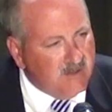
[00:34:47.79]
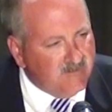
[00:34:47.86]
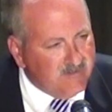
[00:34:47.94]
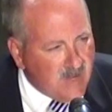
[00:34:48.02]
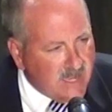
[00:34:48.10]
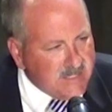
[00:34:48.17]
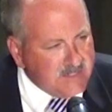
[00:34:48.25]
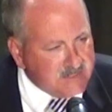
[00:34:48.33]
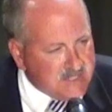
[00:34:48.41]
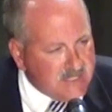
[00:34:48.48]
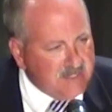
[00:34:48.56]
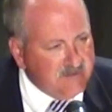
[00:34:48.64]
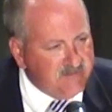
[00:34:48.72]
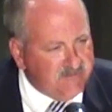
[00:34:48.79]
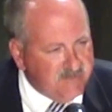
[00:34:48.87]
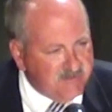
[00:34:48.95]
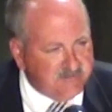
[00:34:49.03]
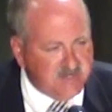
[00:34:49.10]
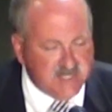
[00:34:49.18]
of
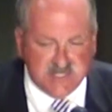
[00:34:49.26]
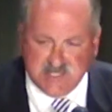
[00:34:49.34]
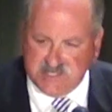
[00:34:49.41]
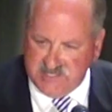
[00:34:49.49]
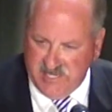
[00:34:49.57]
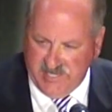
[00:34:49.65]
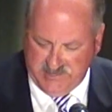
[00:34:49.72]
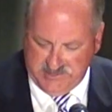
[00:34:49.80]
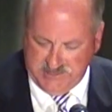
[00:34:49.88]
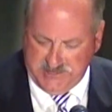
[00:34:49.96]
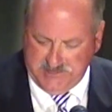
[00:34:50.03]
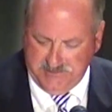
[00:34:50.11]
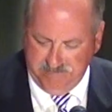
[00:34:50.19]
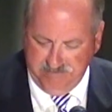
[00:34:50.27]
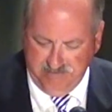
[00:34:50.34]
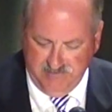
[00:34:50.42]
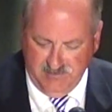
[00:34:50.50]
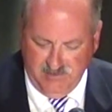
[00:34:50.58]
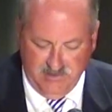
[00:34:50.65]
1956.
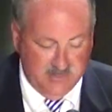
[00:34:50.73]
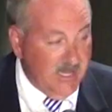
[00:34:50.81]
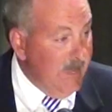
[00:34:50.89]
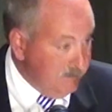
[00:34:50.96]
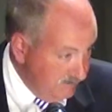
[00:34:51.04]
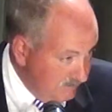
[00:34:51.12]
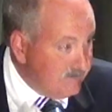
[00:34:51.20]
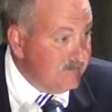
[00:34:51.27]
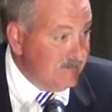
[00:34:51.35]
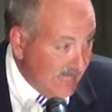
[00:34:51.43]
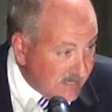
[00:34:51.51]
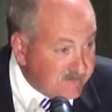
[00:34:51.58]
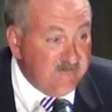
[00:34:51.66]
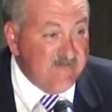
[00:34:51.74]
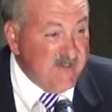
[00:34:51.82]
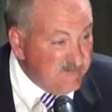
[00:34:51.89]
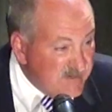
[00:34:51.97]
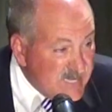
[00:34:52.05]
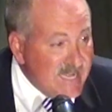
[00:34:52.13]
Yep, that's
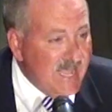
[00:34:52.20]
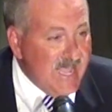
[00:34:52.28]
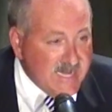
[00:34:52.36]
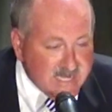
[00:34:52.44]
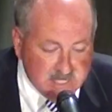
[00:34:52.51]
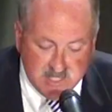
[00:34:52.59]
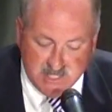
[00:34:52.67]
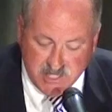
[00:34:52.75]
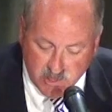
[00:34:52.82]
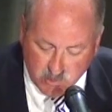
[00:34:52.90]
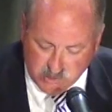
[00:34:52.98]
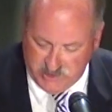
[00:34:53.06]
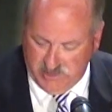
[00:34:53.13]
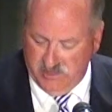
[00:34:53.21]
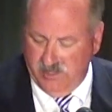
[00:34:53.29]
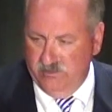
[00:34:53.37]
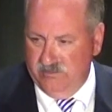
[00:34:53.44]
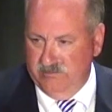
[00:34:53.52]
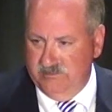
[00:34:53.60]
58 years ago.
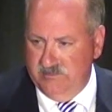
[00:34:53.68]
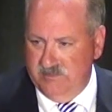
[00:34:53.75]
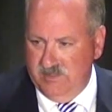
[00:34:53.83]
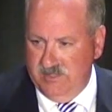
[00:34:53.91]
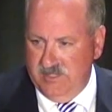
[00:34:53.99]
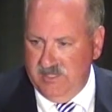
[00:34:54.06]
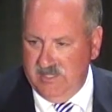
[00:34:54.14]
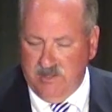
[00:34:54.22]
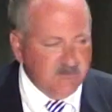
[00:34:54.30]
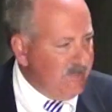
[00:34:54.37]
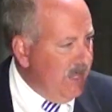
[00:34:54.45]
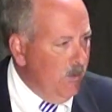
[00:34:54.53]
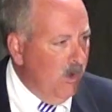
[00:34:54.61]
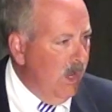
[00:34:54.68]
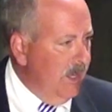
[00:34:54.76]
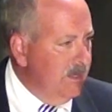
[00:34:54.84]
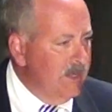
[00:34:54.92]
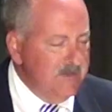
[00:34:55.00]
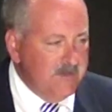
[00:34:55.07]
I'll tell you
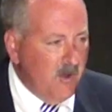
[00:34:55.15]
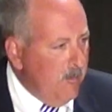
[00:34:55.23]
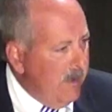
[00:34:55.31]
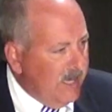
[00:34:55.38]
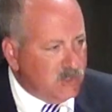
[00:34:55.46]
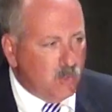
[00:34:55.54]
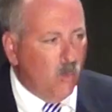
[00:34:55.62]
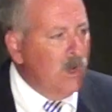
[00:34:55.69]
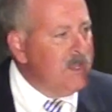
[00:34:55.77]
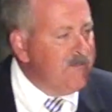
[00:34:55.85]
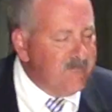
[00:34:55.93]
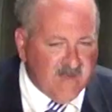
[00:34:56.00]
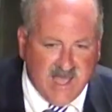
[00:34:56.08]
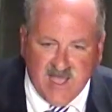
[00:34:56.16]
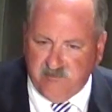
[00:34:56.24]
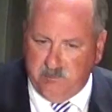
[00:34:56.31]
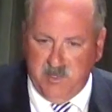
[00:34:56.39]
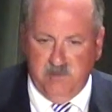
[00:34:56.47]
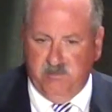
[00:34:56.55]
what, there were about
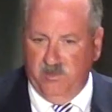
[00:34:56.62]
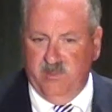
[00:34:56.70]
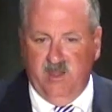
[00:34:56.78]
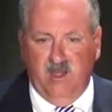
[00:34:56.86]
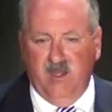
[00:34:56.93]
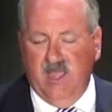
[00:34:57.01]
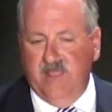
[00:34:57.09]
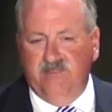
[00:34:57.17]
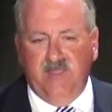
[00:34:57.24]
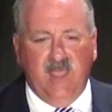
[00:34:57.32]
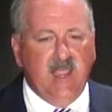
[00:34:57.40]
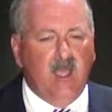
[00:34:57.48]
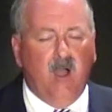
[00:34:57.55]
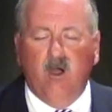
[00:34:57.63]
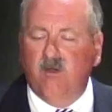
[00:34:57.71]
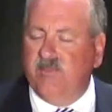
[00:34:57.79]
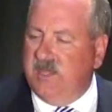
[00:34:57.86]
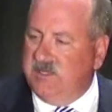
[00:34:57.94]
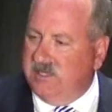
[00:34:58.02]
25 people there, and
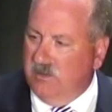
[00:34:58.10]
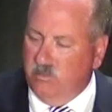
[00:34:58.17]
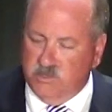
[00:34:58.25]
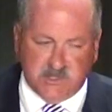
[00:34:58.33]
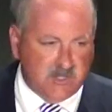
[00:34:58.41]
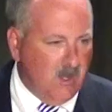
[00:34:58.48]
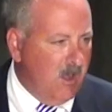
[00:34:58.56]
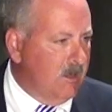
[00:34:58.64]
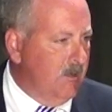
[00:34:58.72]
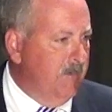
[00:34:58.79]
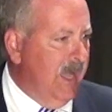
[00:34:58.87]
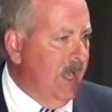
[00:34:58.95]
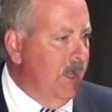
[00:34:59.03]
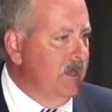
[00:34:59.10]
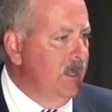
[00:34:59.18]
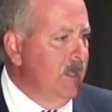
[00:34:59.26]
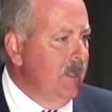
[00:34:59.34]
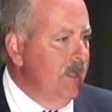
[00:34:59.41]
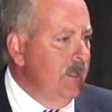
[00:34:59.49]
all they did was talk
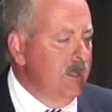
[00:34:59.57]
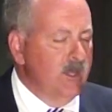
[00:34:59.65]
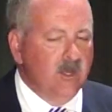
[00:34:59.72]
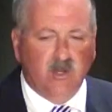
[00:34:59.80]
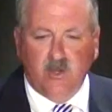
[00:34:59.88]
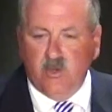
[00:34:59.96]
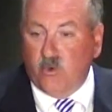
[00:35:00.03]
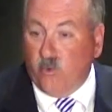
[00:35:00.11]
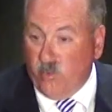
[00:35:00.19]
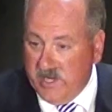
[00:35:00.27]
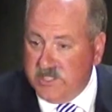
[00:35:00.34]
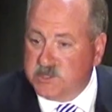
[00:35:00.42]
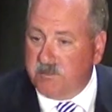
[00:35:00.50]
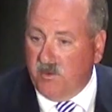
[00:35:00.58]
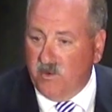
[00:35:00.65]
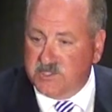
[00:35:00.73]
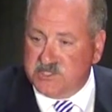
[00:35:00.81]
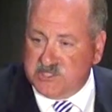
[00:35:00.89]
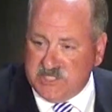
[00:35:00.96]
about
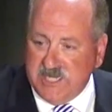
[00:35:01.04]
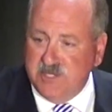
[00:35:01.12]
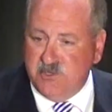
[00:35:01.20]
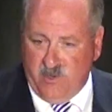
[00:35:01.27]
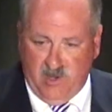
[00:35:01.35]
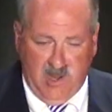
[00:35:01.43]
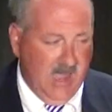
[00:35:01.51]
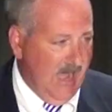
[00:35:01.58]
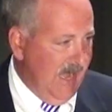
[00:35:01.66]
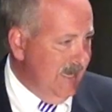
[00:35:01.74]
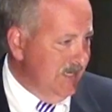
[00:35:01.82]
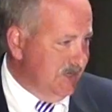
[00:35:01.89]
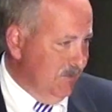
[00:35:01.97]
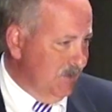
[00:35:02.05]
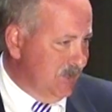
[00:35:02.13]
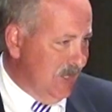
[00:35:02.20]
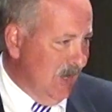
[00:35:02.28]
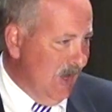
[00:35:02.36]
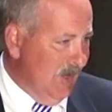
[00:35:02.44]
Greensboro Senior High, as it
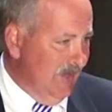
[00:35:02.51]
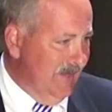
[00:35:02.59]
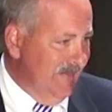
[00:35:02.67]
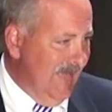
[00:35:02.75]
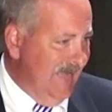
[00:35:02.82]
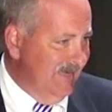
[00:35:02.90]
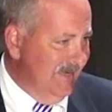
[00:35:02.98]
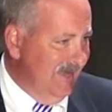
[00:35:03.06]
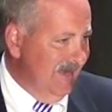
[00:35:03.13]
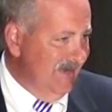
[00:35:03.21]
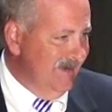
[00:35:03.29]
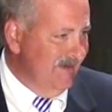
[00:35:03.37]
was called in that day.